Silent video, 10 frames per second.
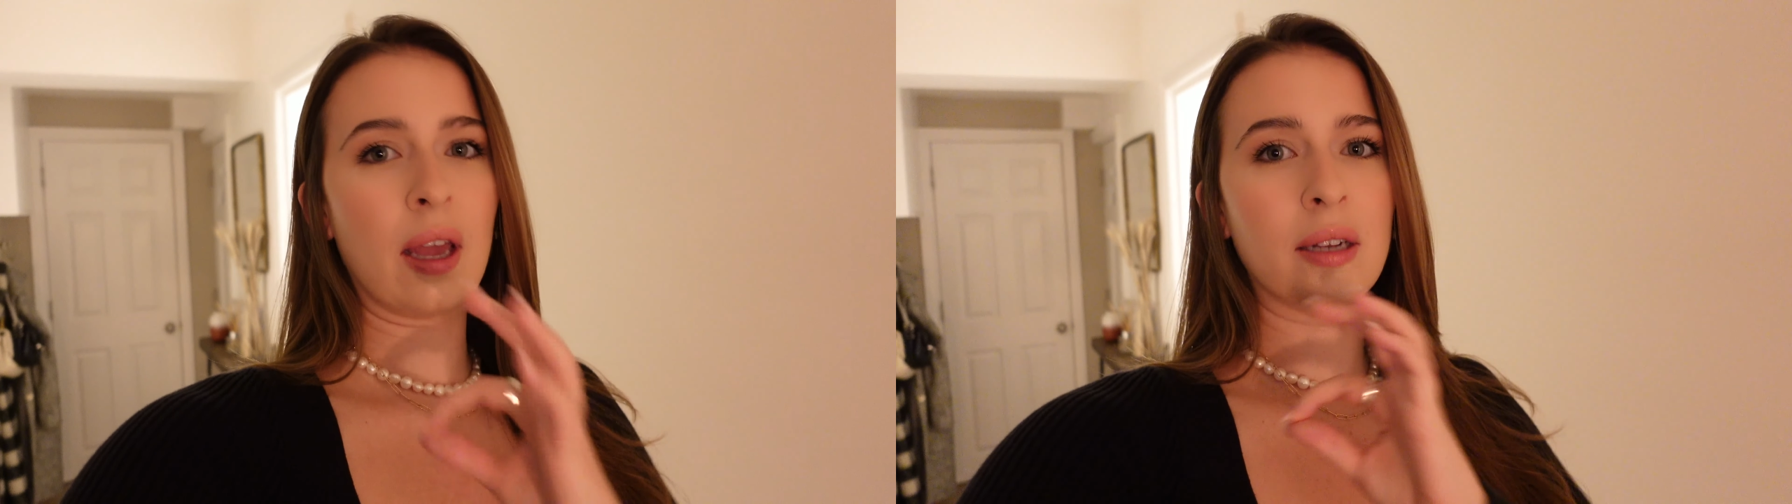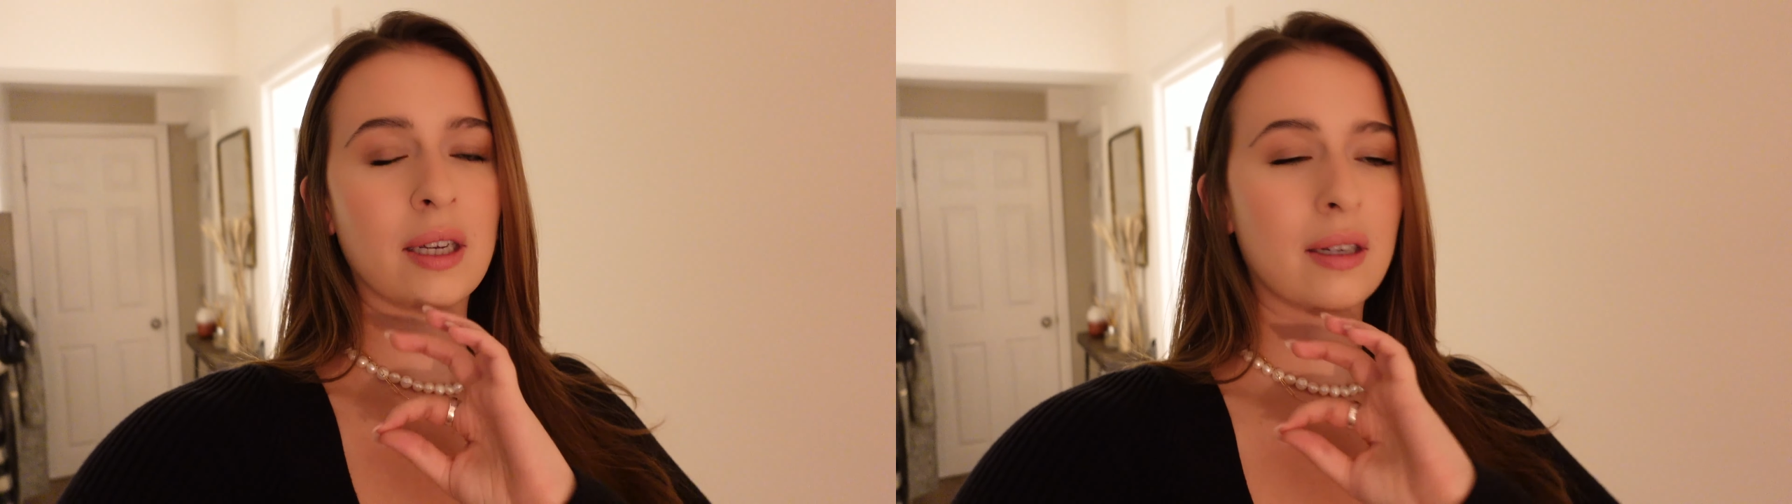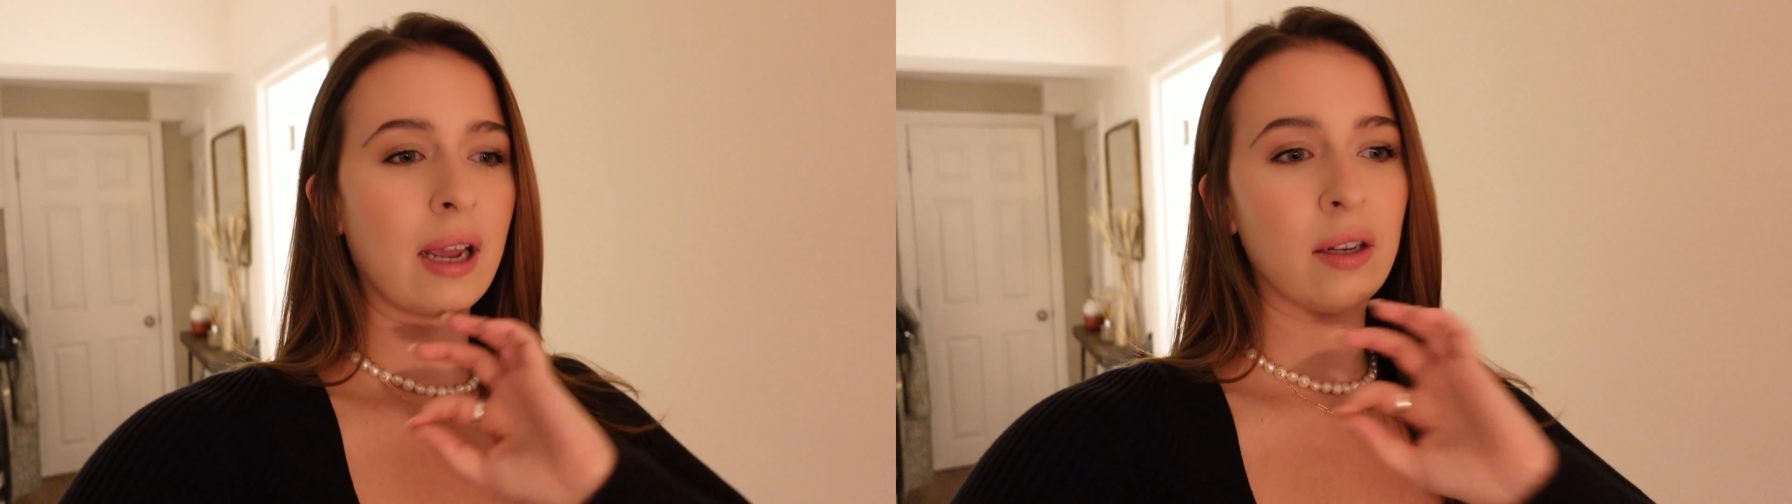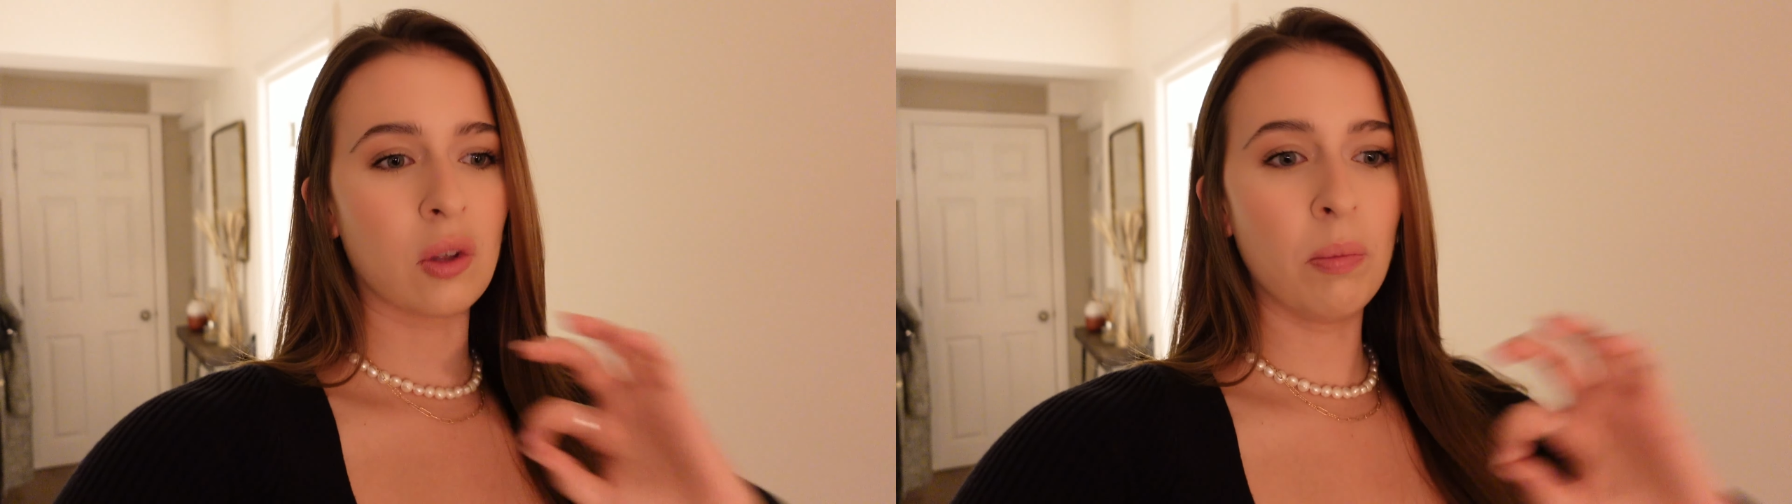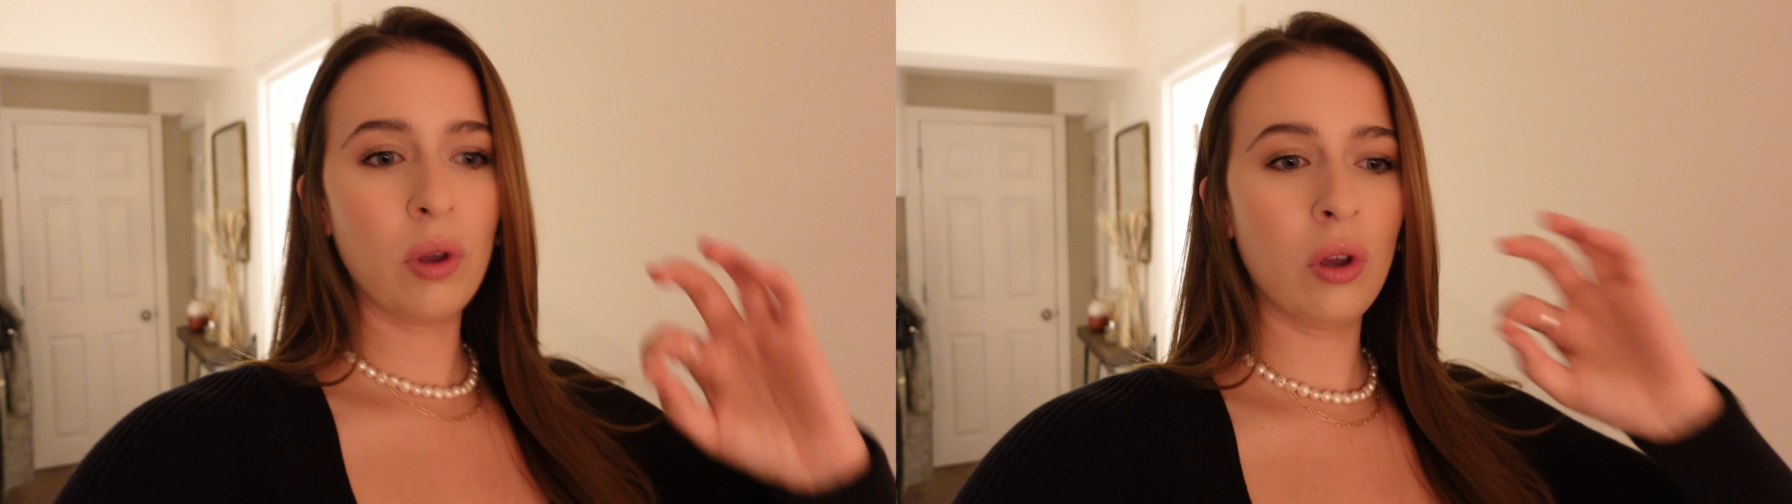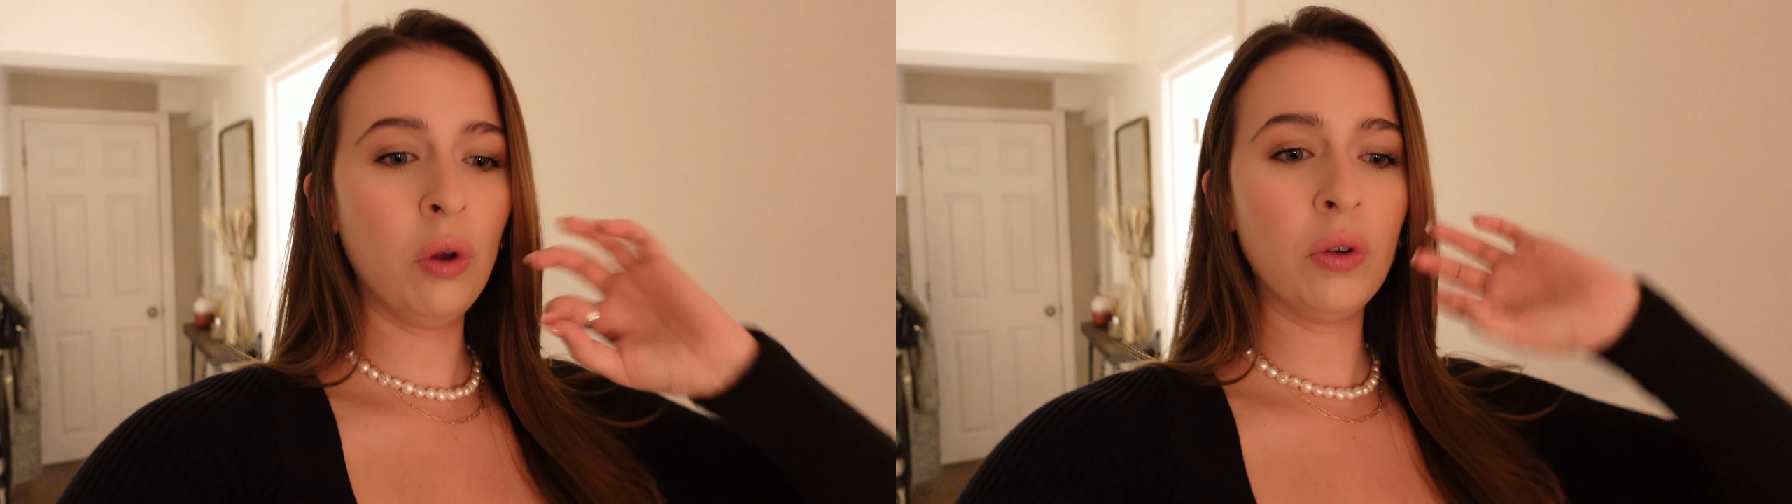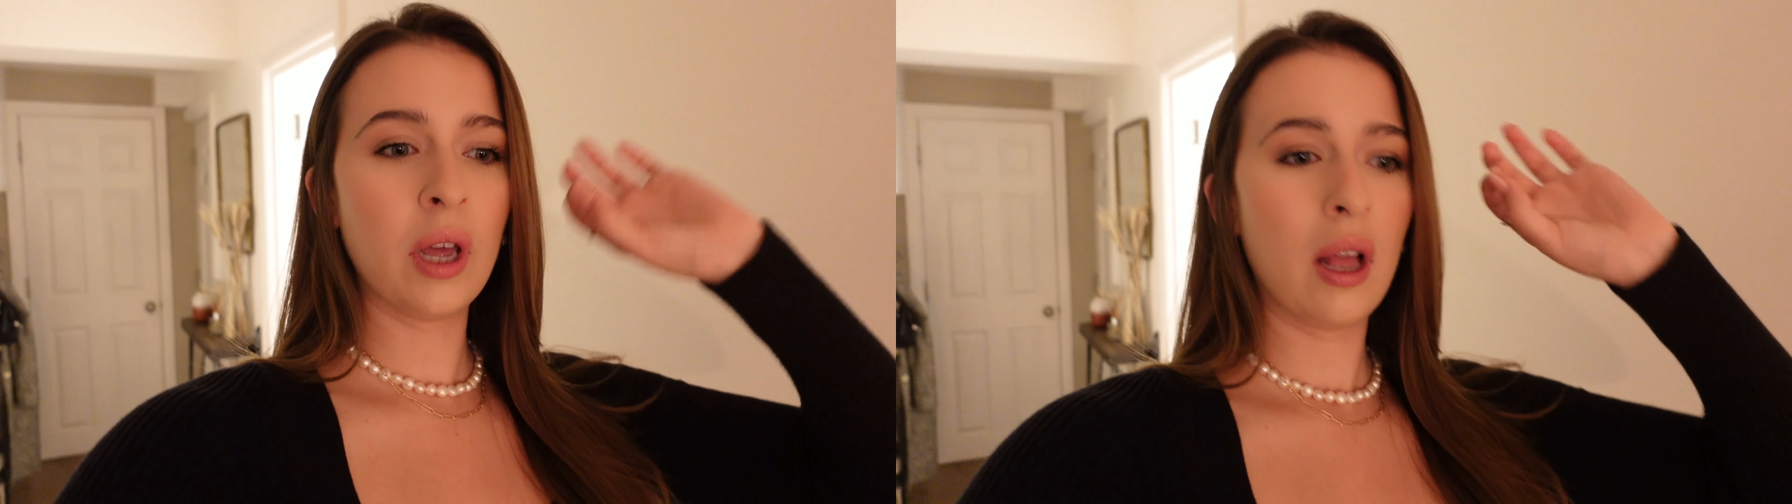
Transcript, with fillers: It dictates the mood,